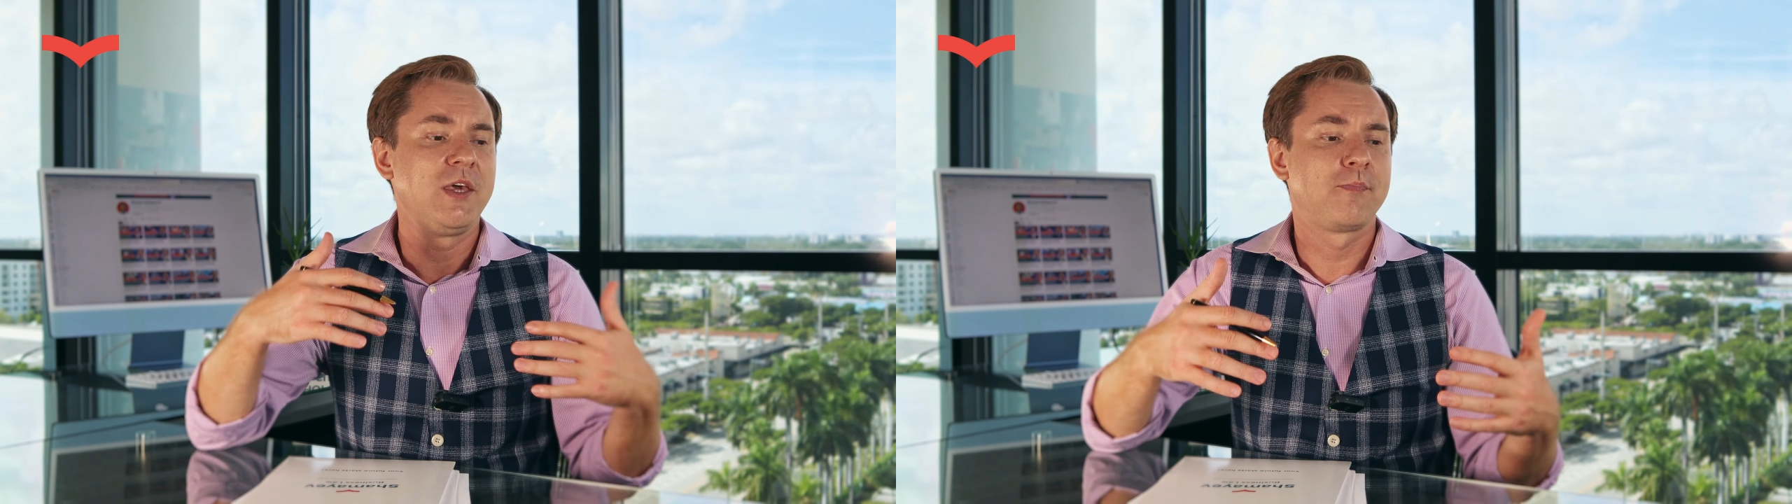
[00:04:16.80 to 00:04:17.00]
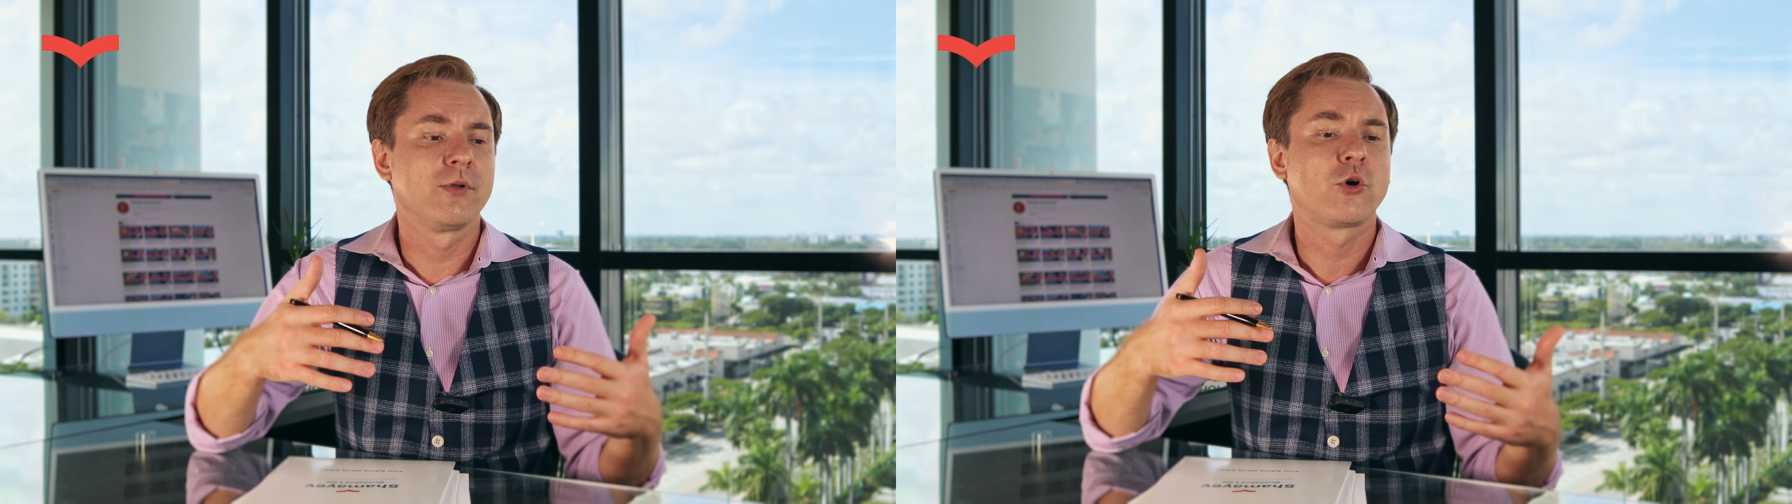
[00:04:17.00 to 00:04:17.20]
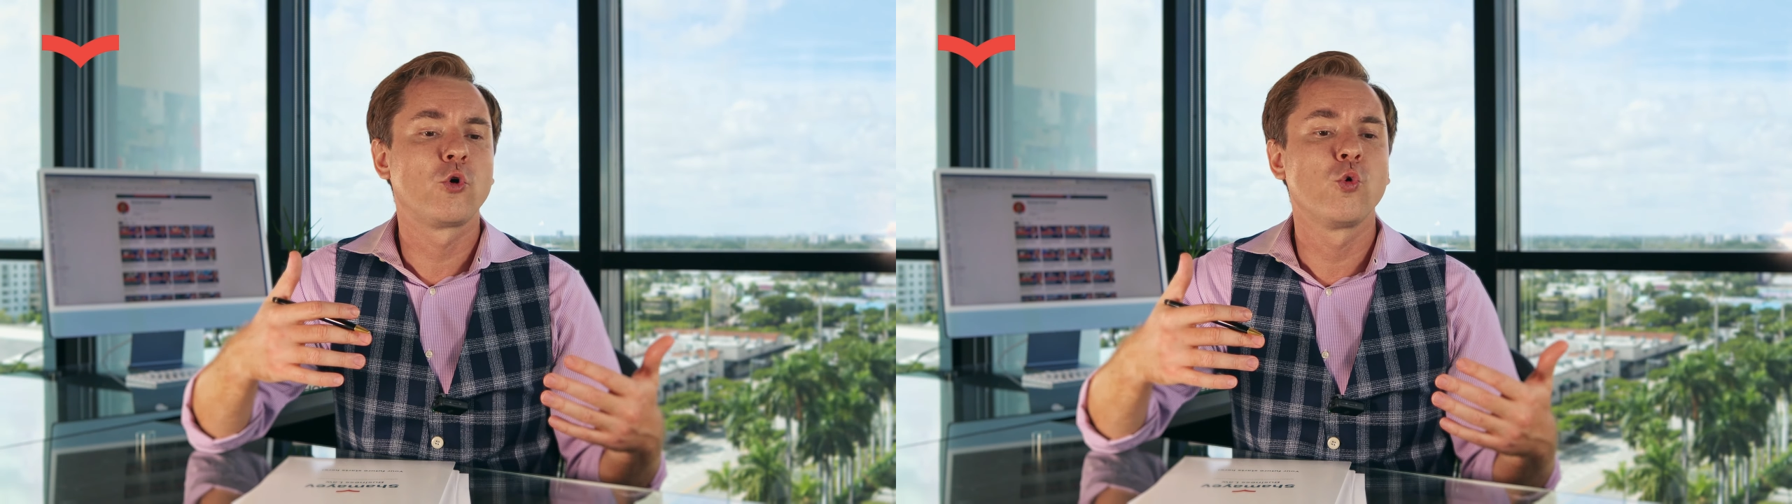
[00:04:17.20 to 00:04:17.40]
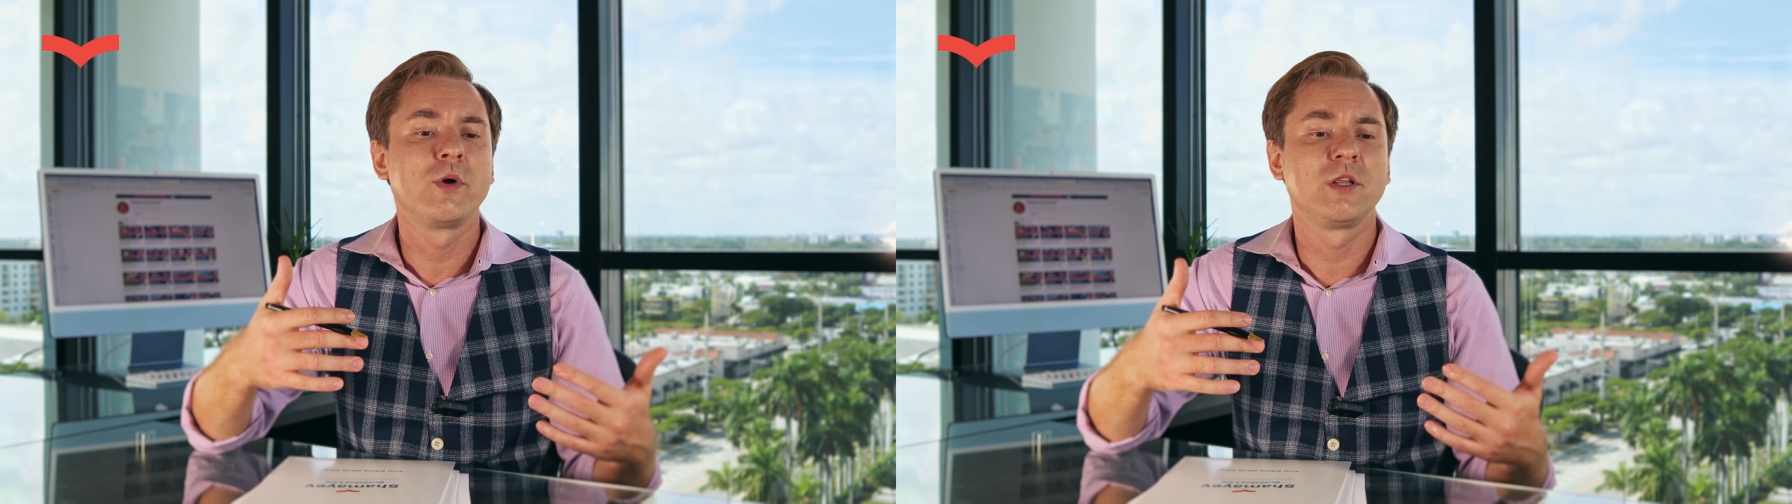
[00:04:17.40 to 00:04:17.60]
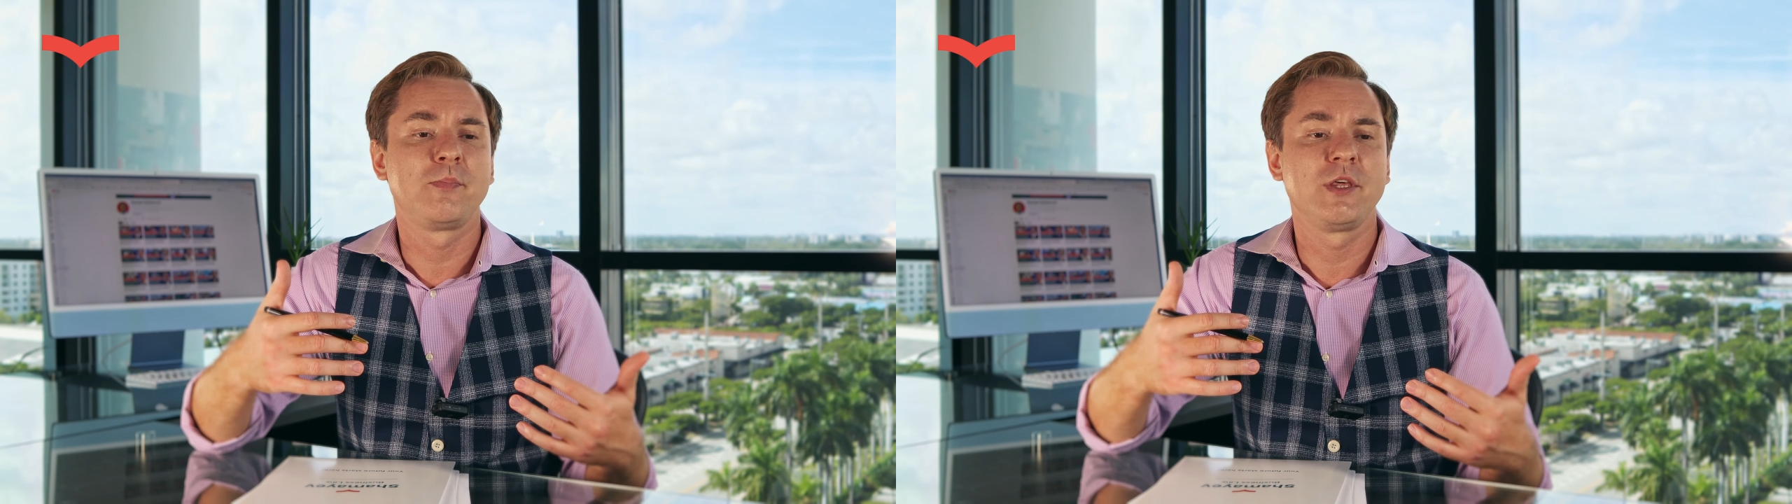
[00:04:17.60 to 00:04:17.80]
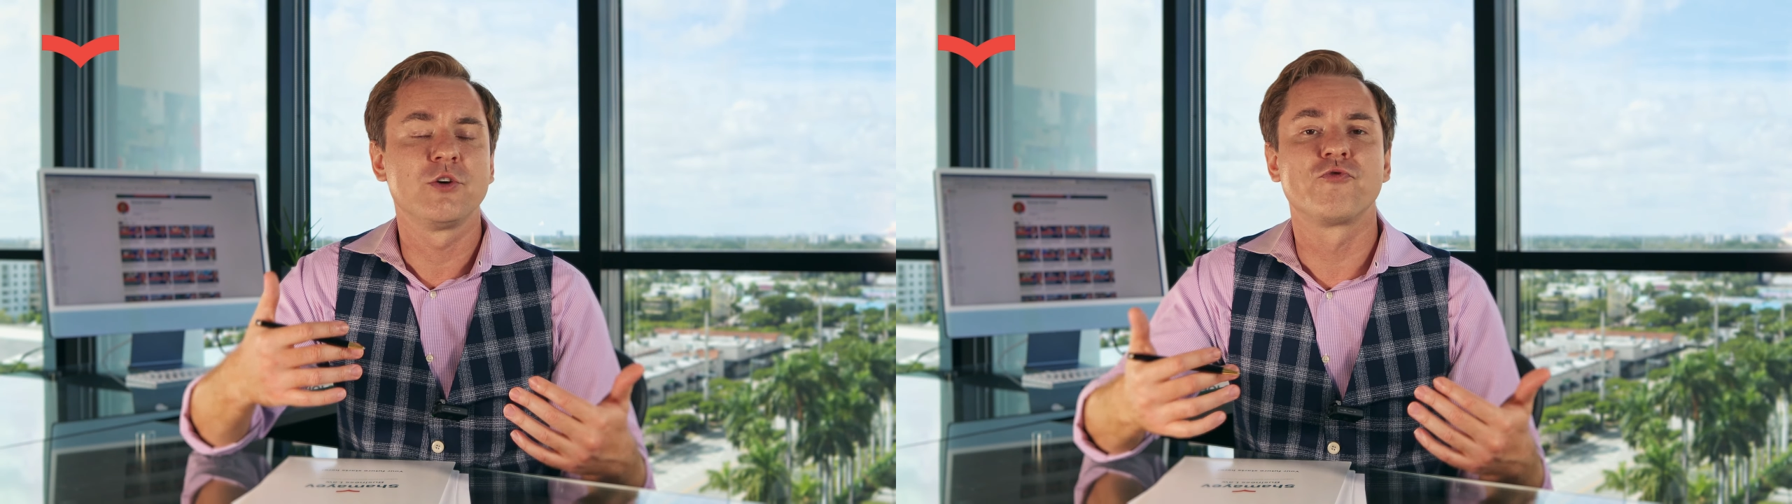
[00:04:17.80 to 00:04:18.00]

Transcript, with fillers: people who will be